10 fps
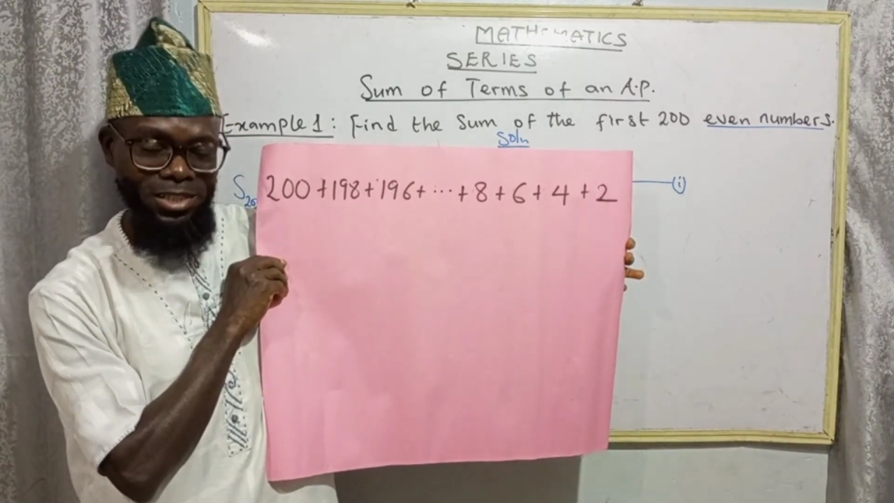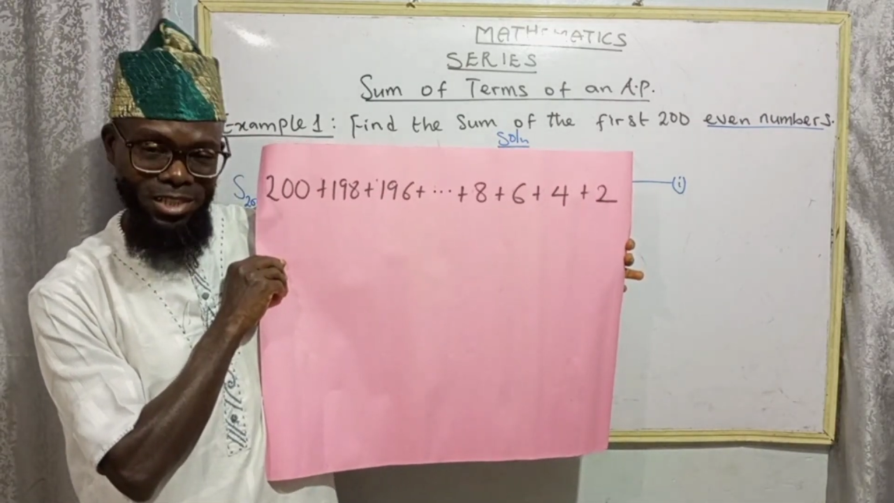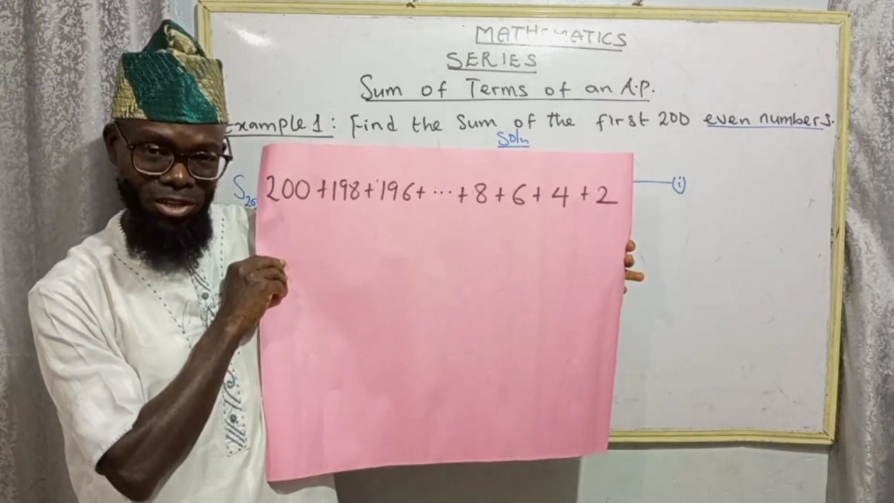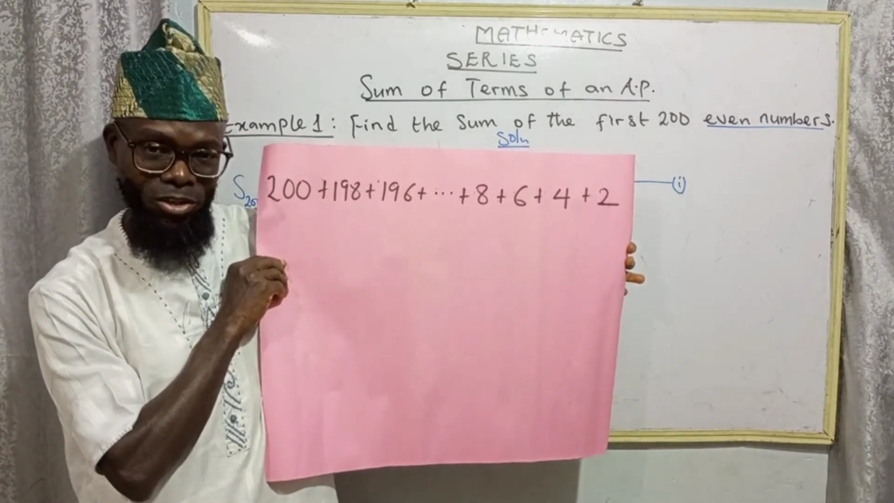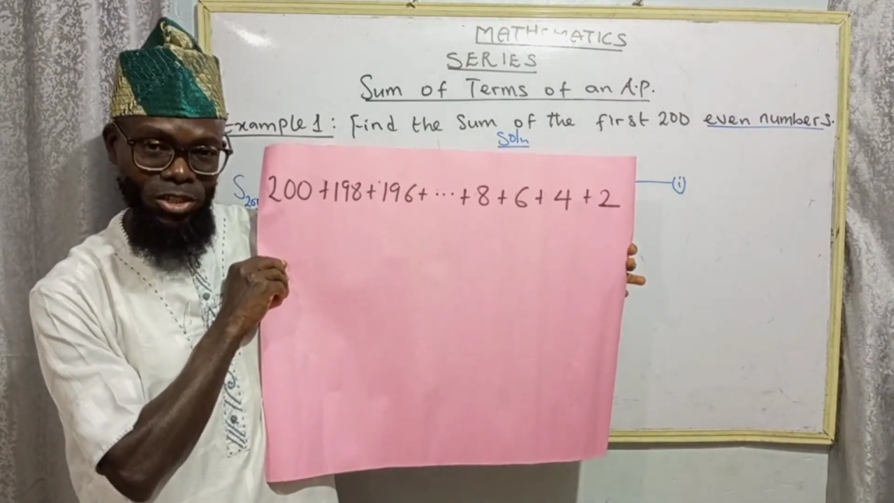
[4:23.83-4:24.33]

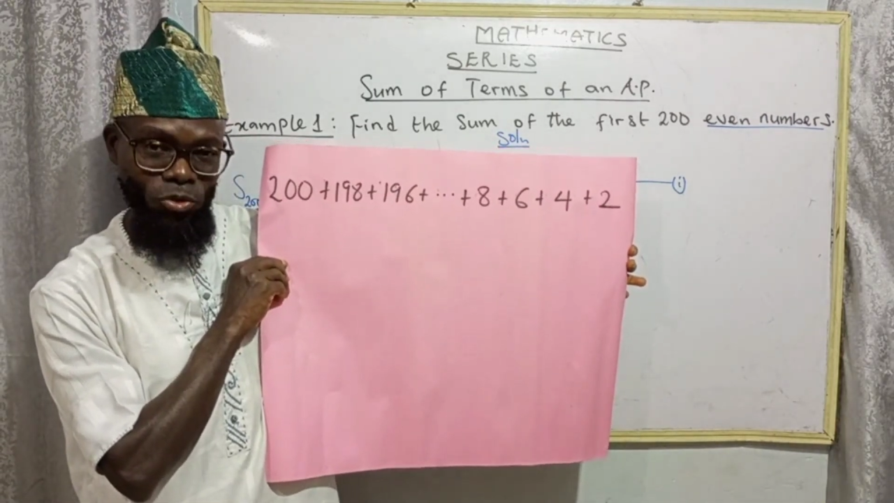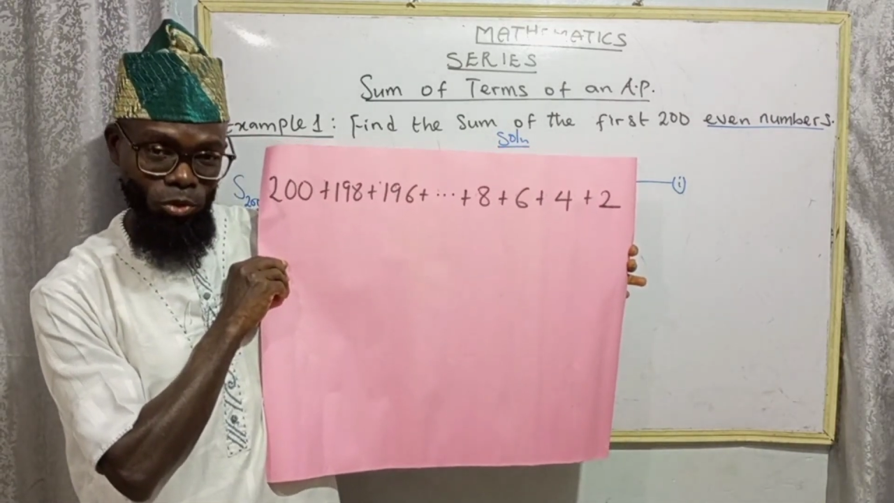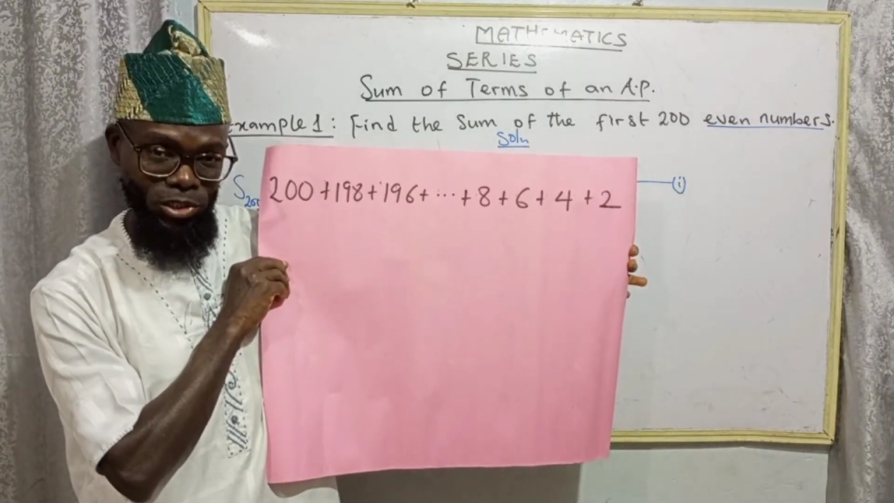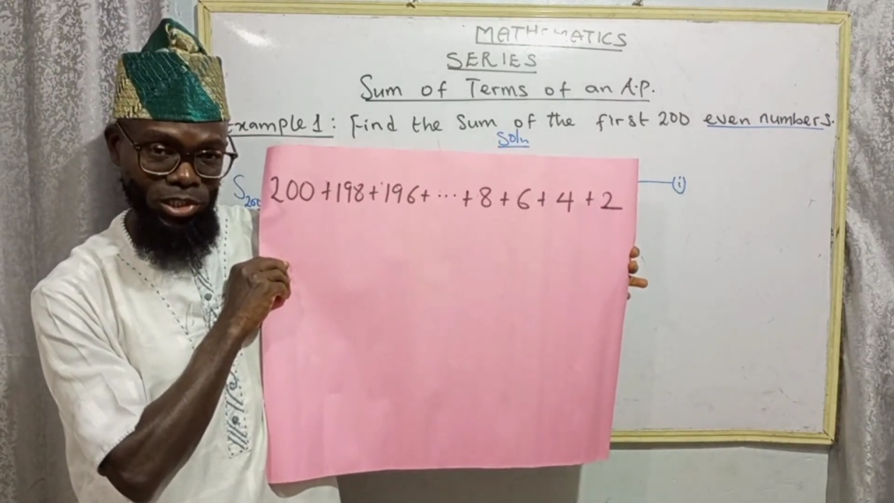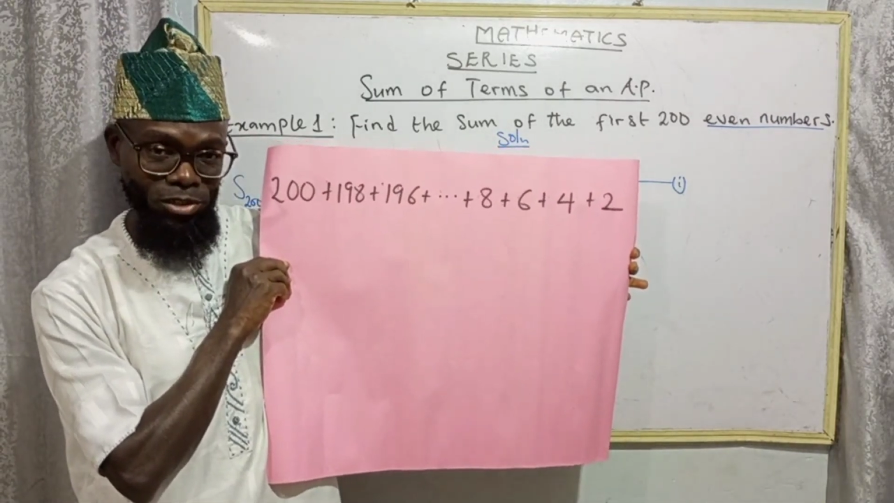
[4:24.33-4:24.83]
second
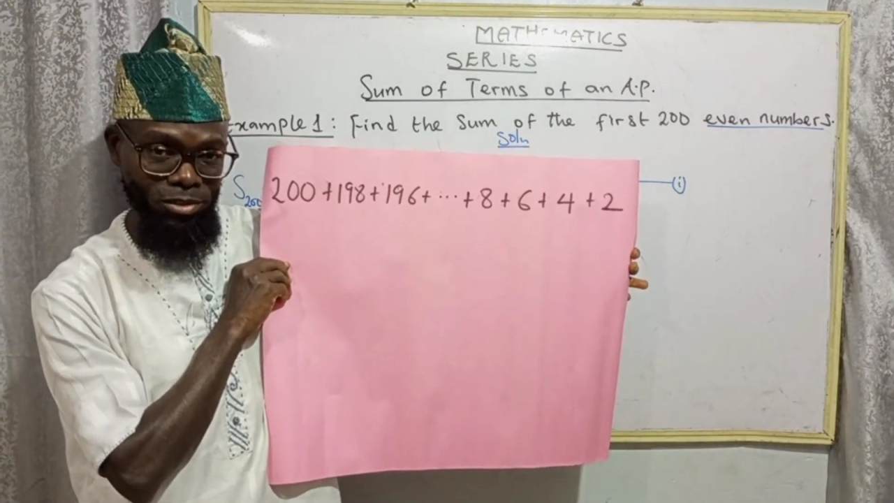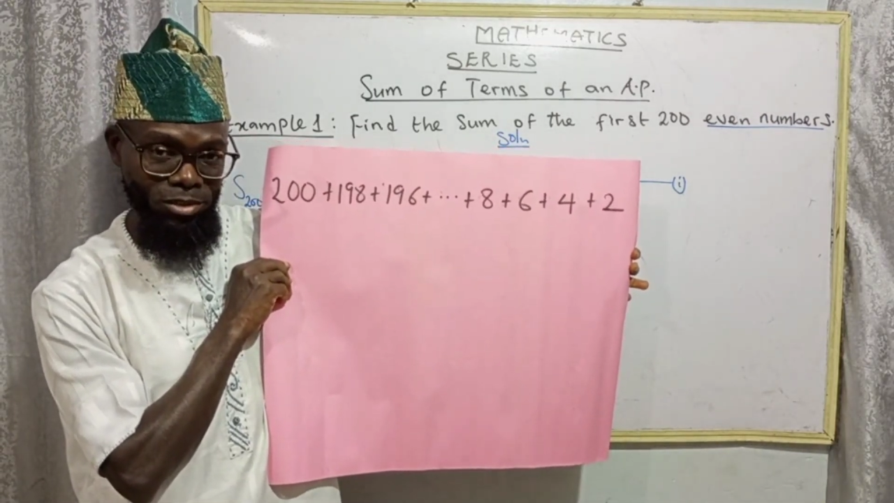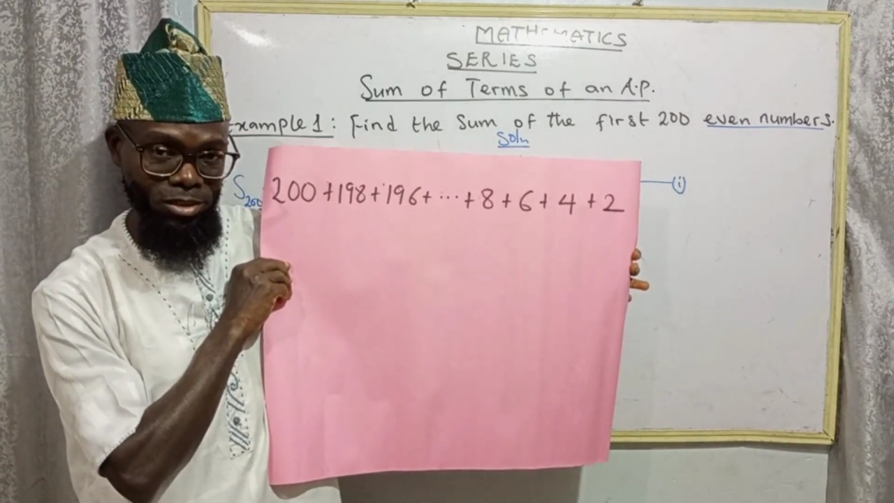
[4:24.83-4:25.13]
equation.